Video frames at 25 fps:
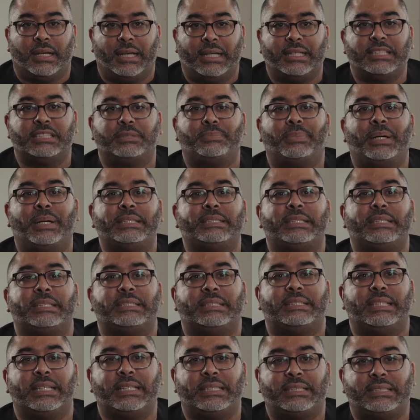And as much
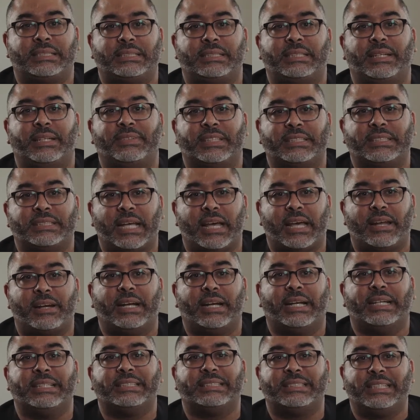as this Civic
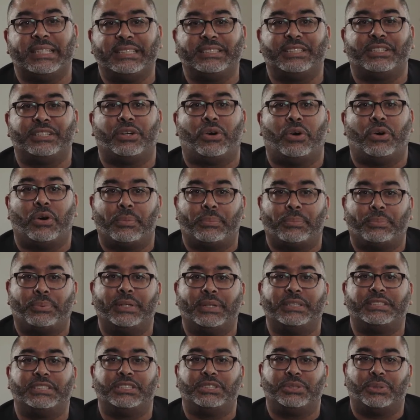Saturday is centered on
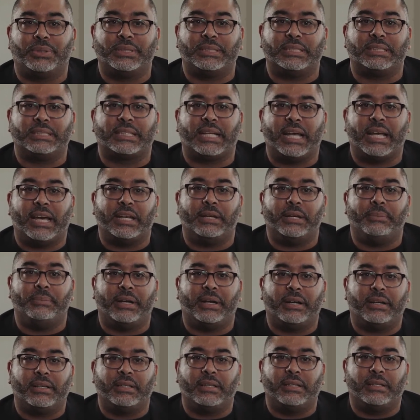Prince George's County,
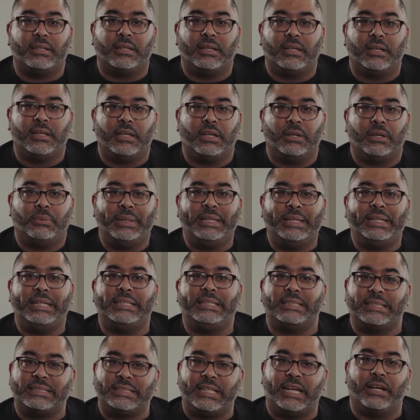Maryland, we
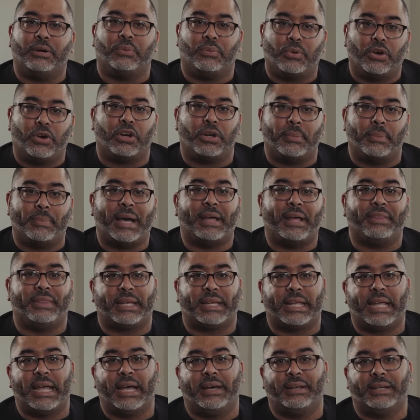need to say a word about the
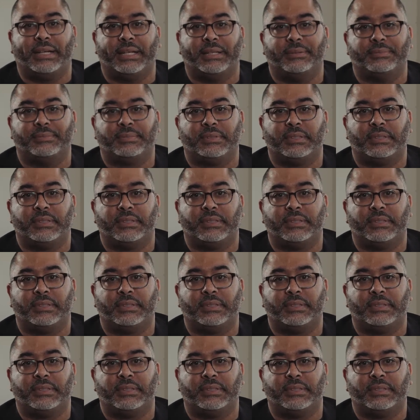county.